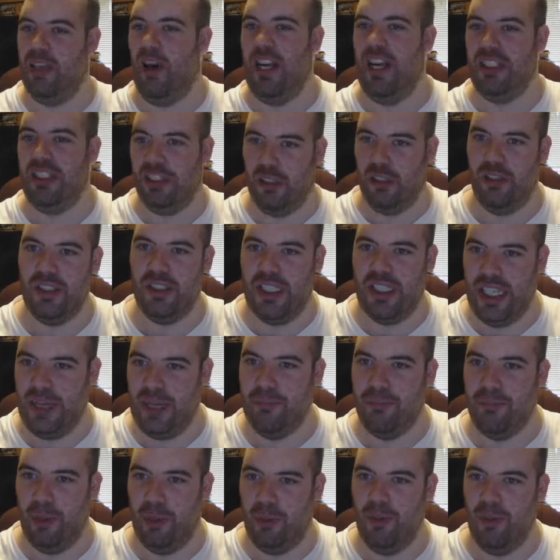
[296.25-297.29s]
like John
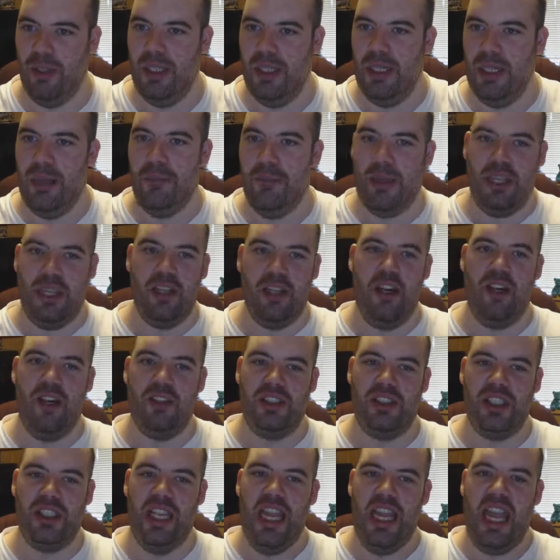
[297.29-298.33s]
Kimball
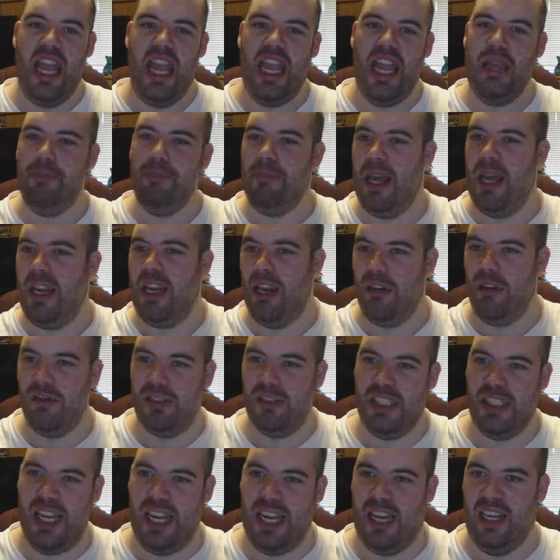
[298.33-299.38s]
because he
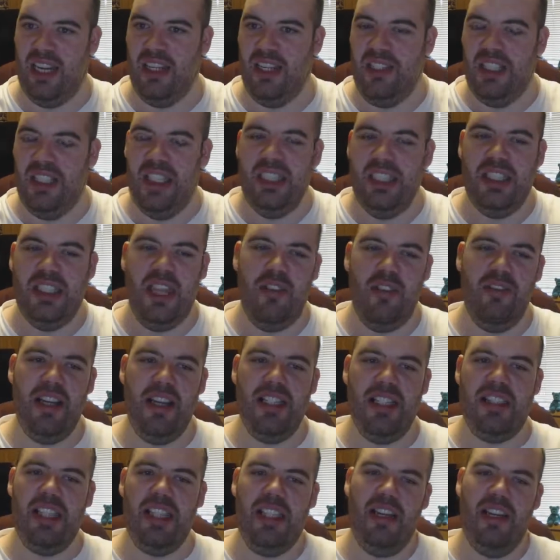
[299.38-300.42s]
mellows out. There
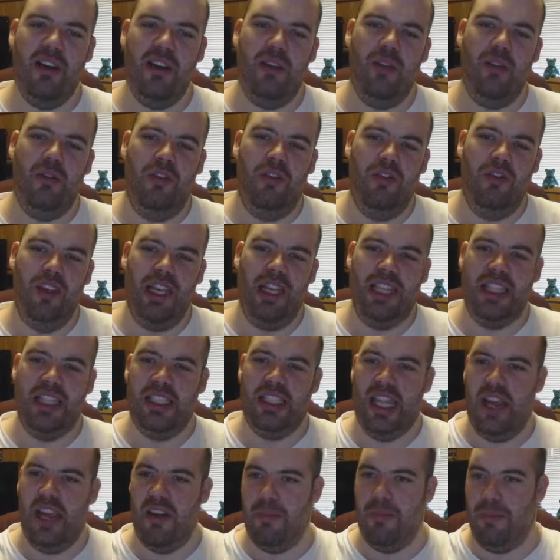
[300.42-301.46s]
is a little thing
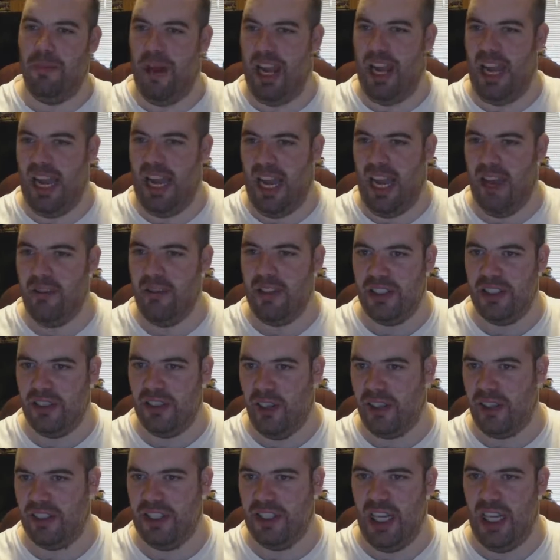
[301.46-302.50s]
in there about how he's
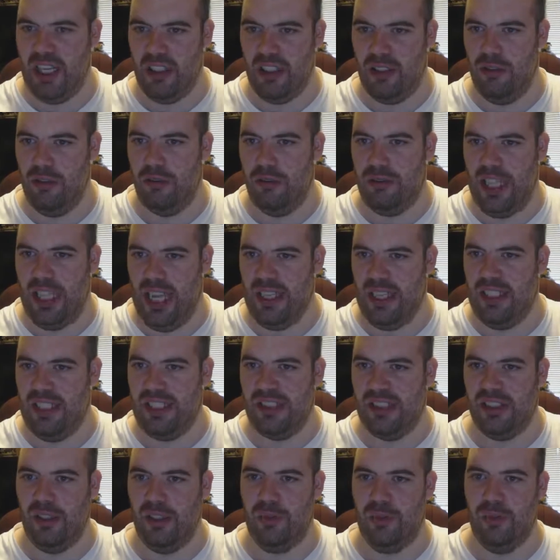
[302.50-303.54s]
got a son called
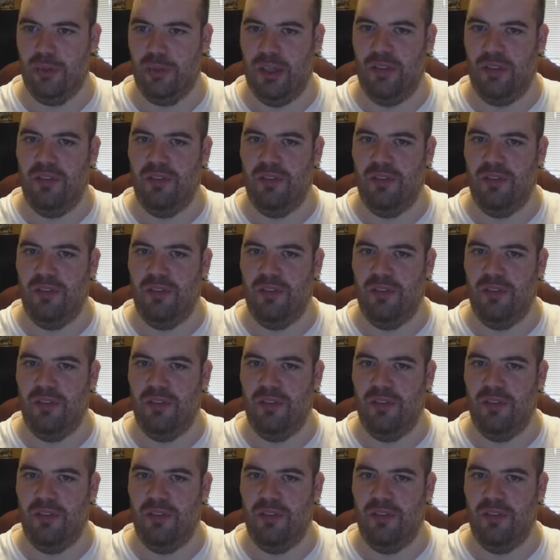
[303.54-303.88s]
Alex who would